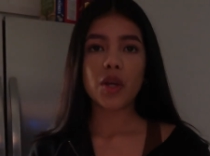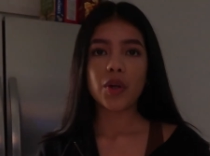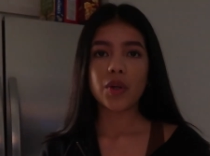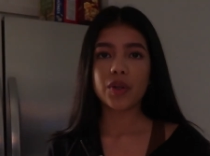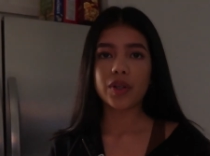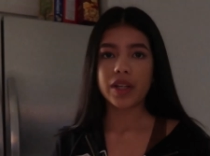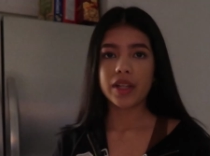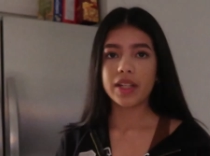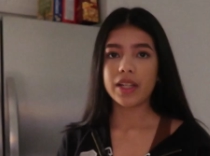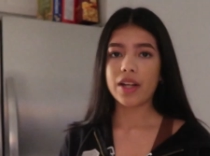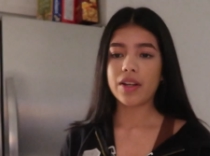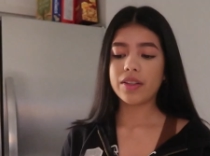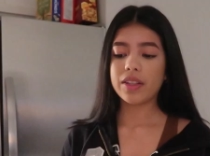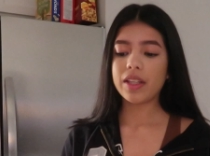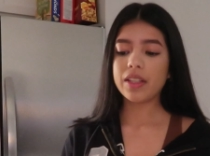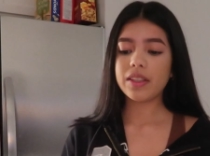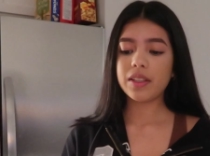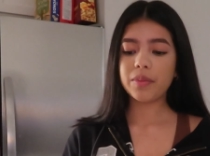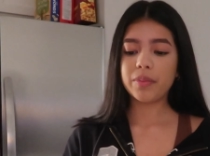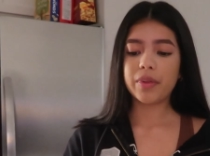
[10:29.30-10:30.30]
Okay, now
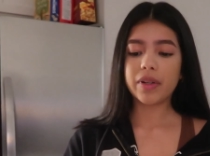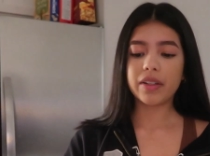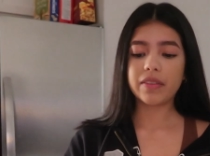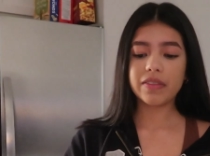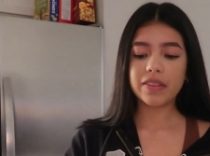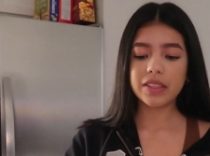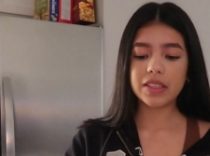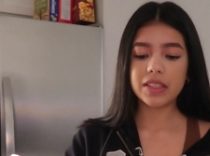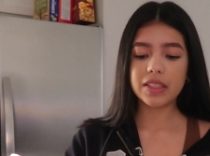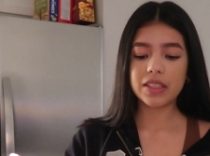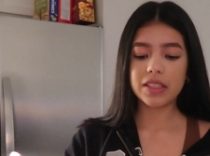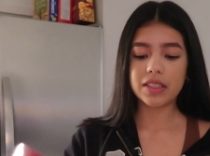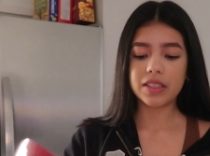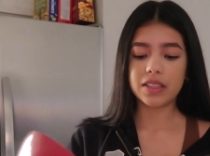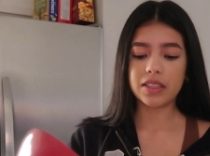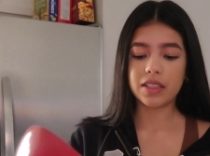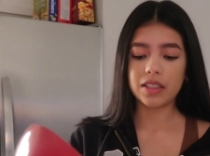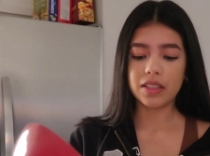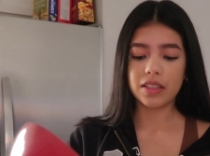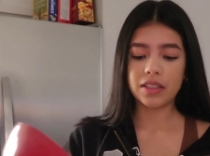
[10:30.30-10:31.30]
that the breakfast is
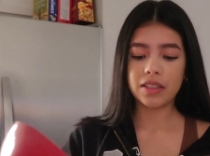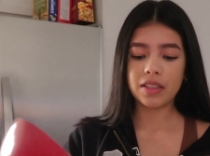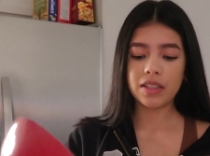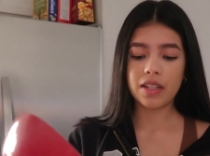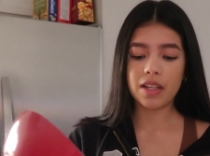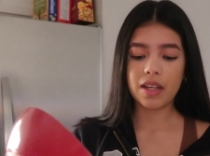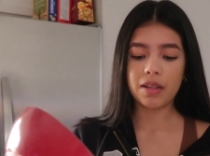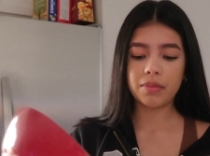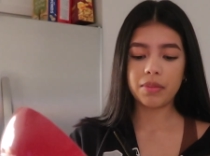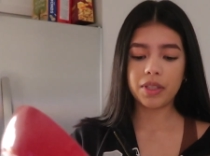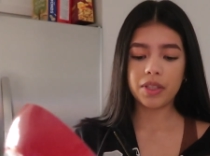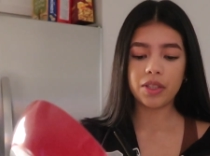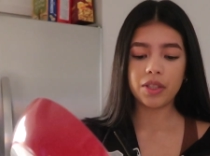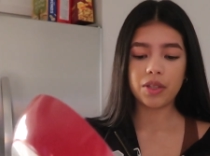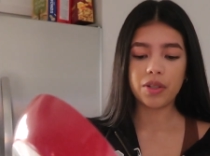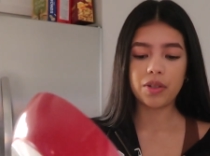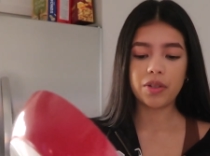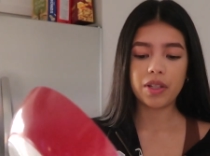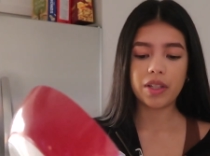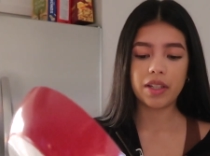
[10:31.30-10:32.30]
done, I'm gonna
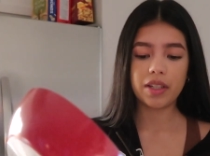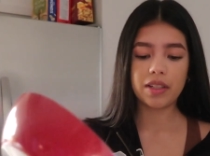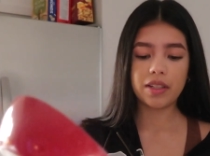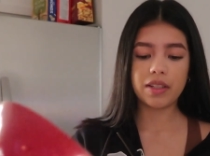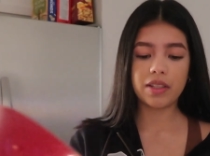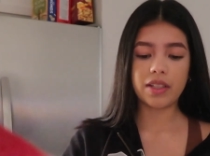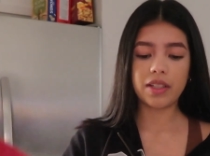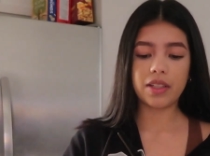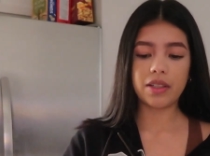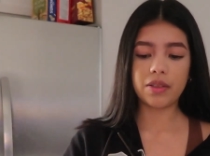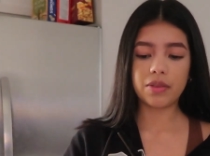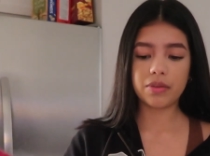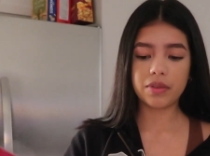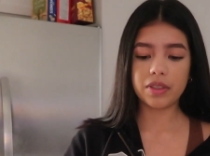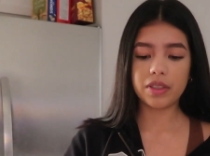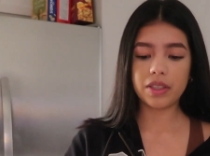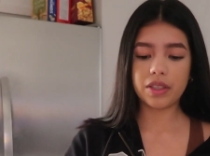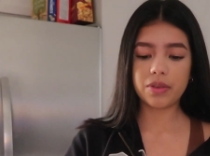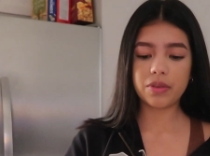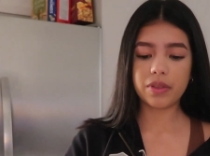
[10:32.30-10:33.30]
go ahead and eat
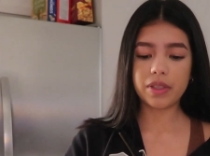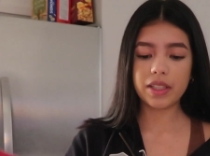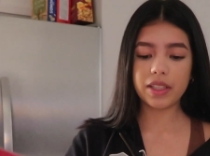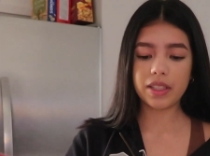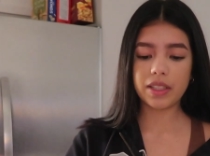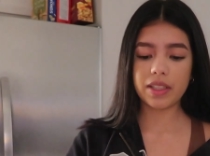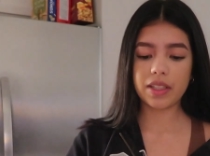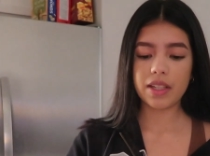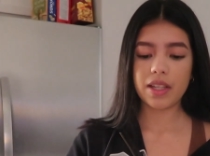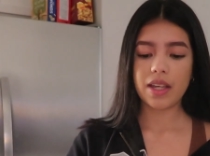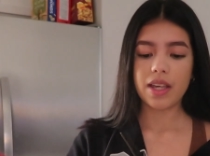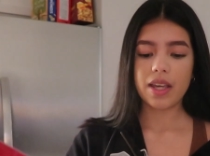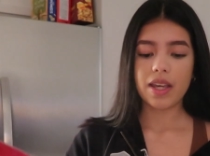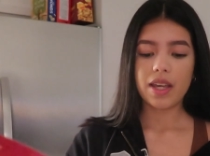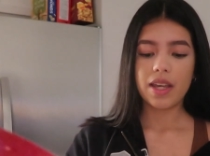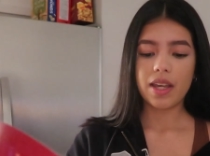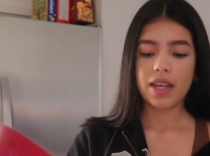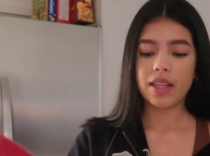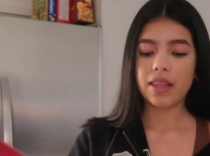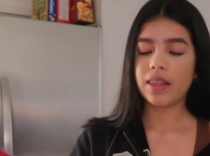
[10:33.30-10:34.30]
really quick
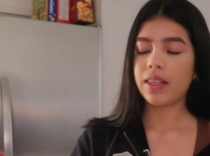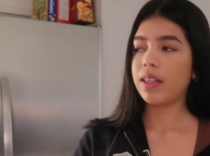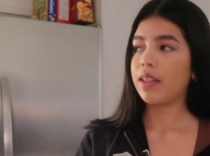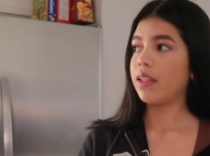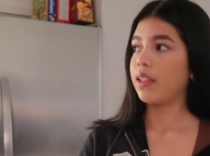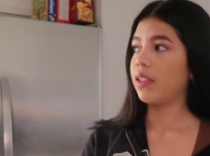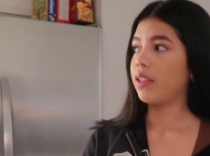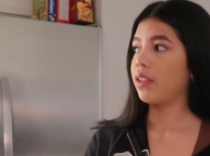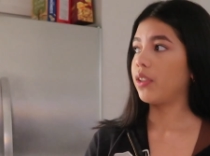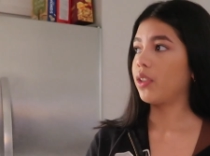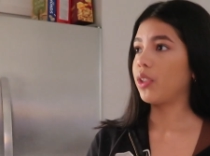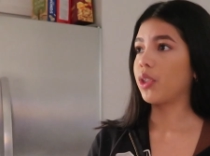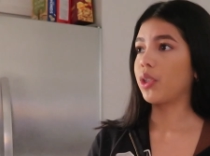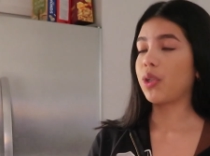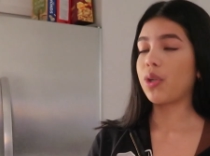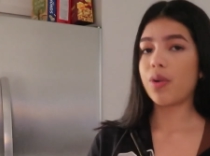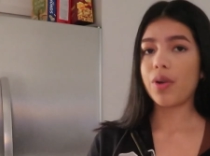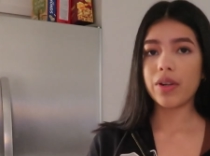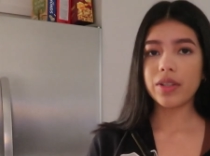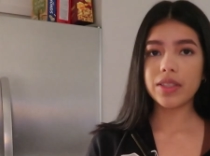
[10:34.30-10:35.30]
and then
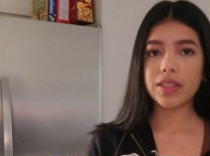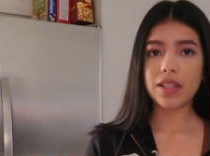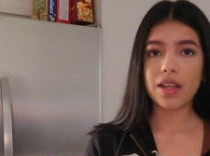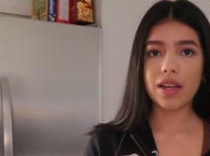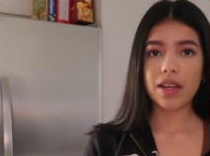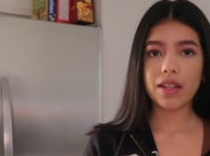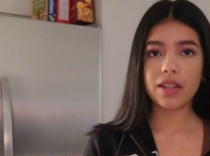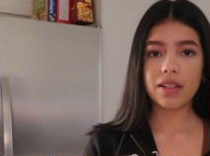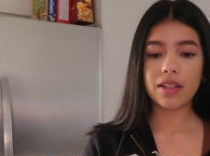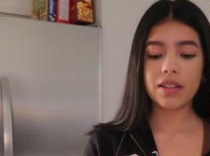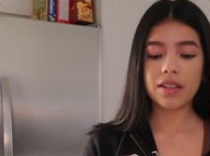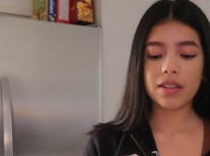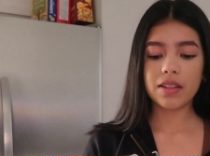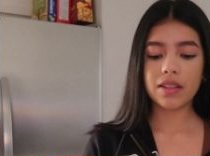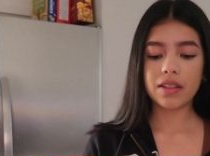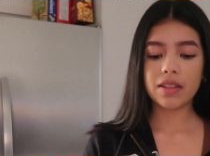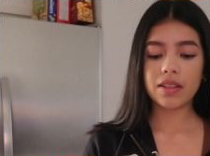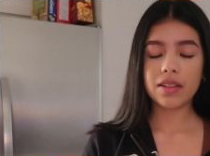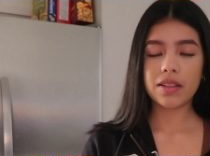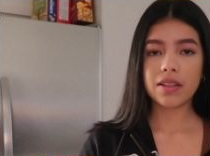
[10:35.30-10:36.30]
go outside.
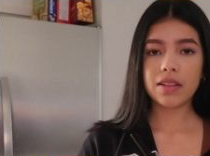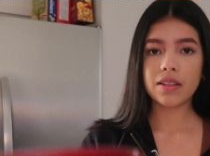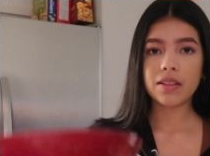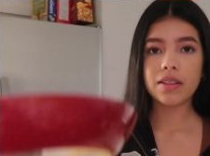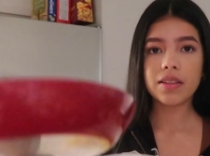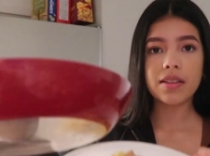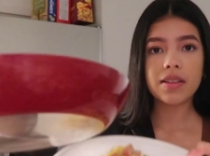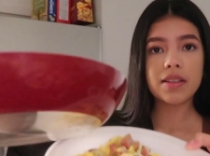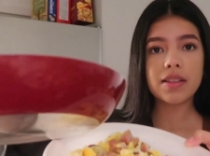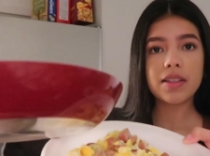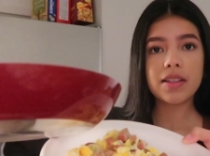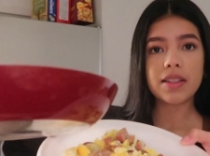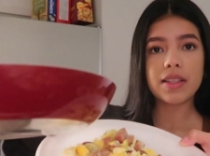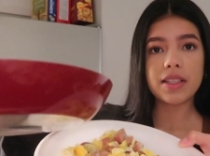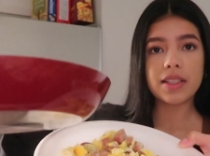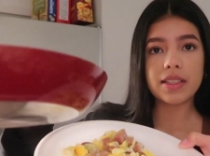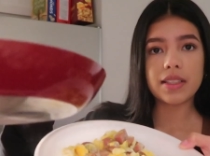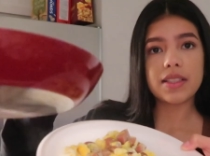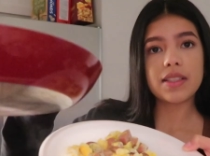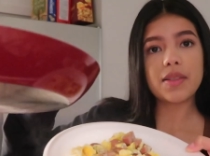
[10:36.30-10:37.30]

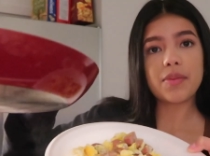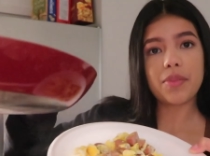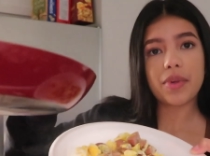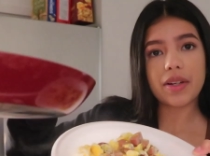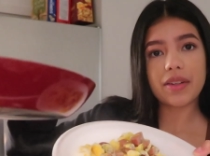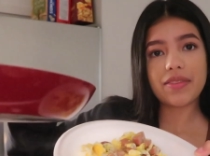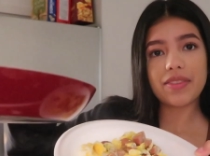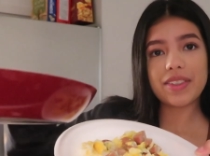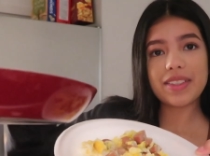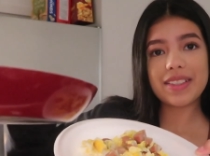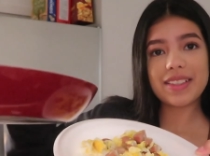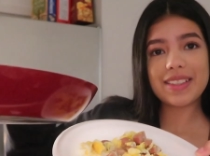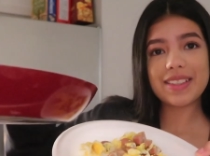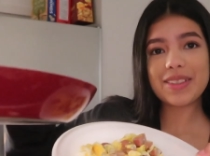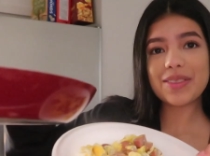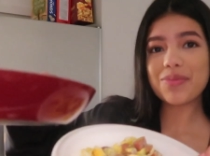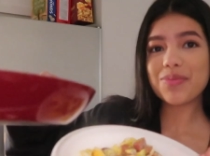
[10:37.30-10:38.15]
This is the breakfast.